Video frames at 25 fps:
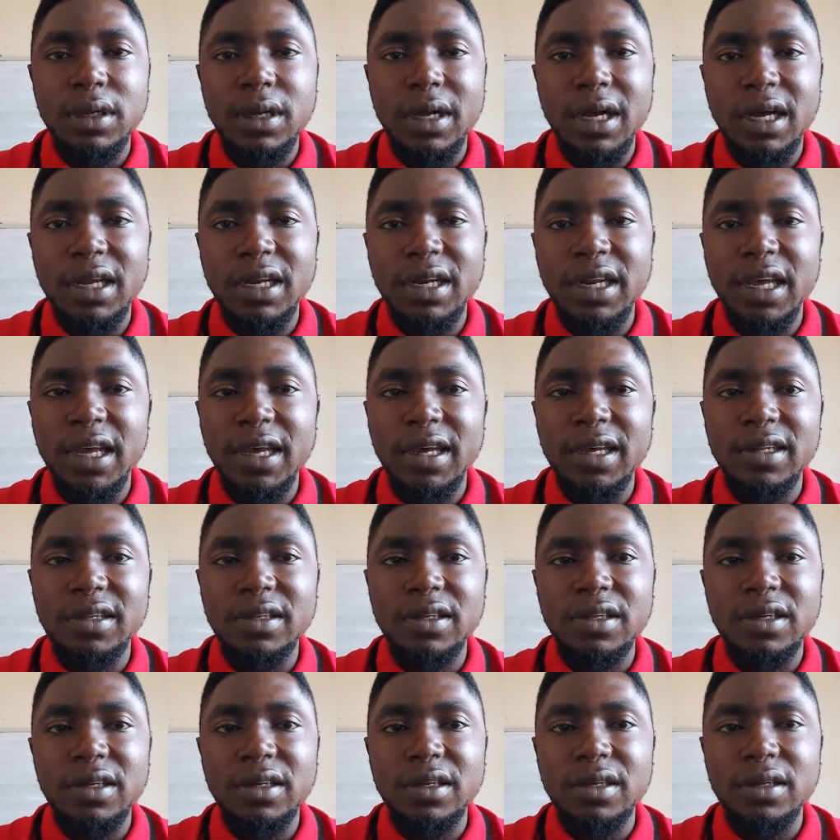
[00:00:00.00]
And then
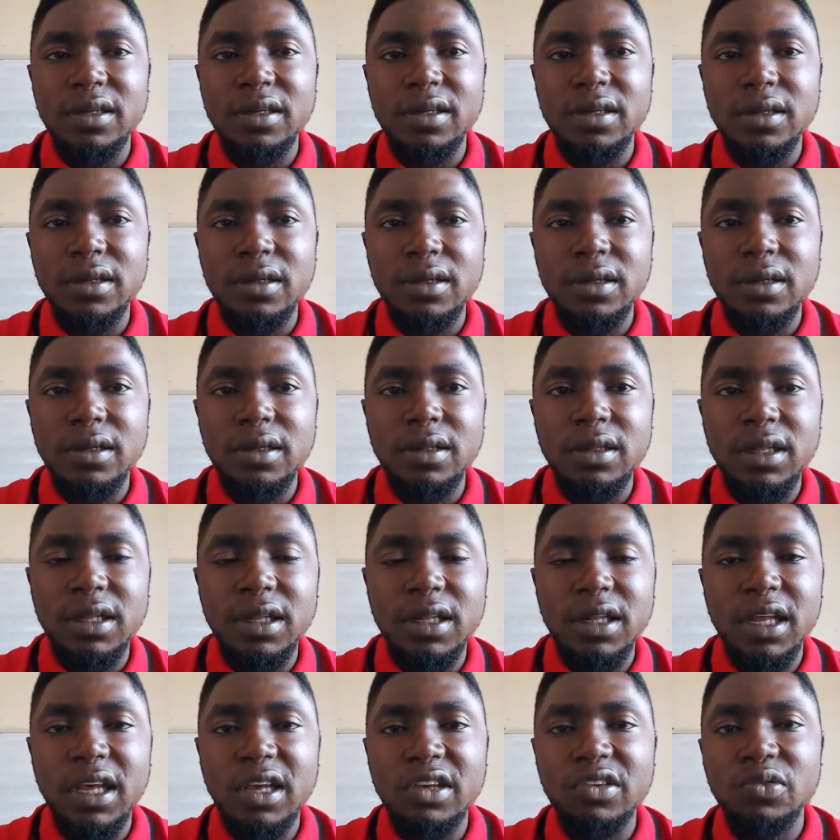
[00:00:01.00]
the
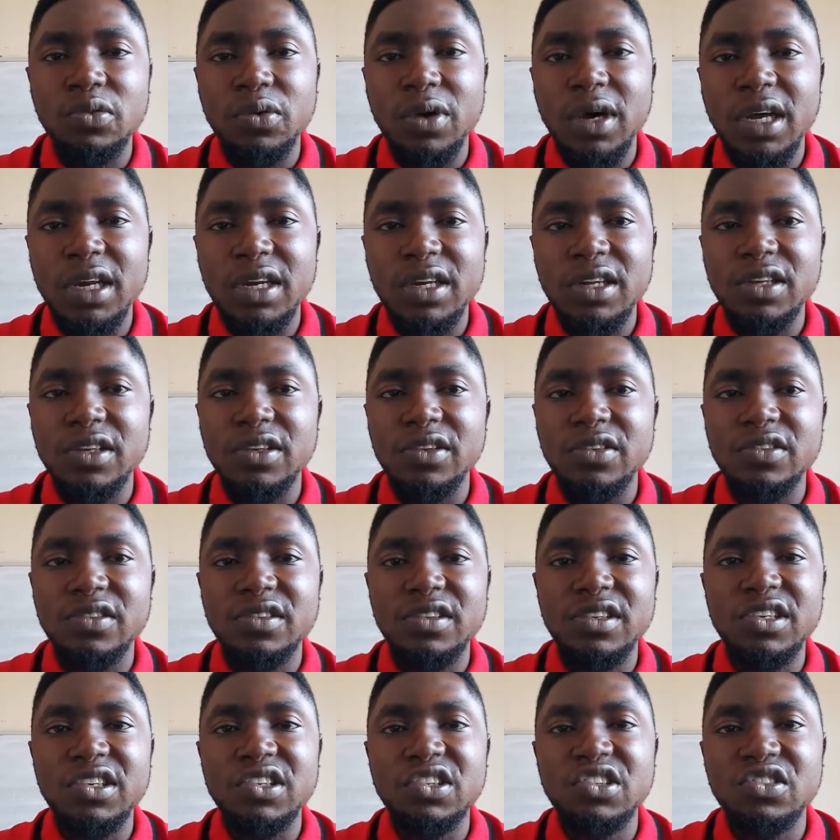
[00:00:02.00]
next one is
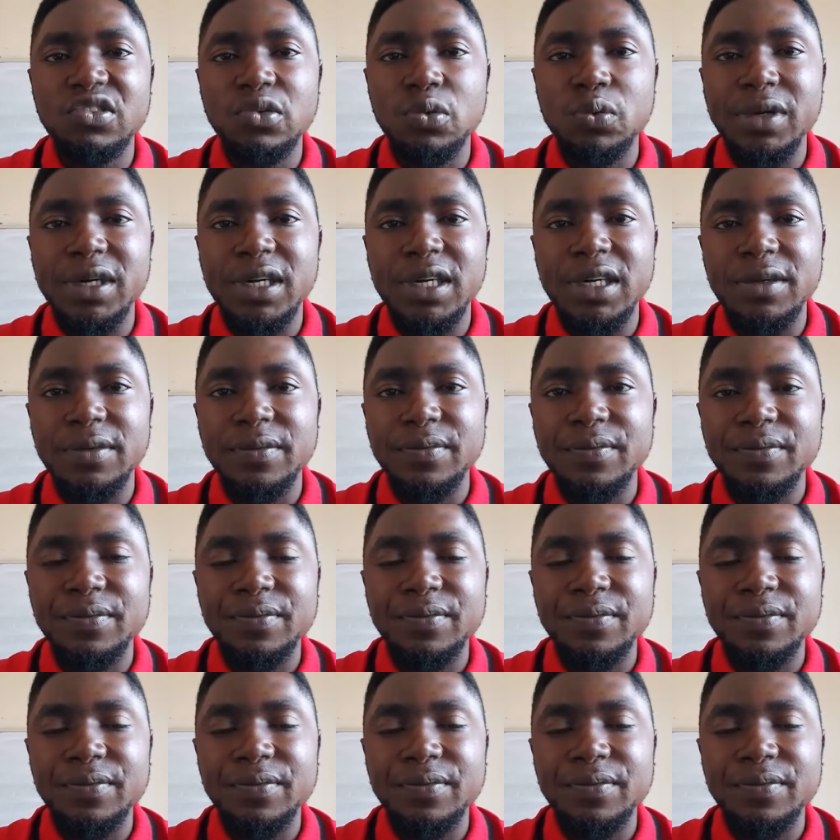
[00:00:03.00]
T-square.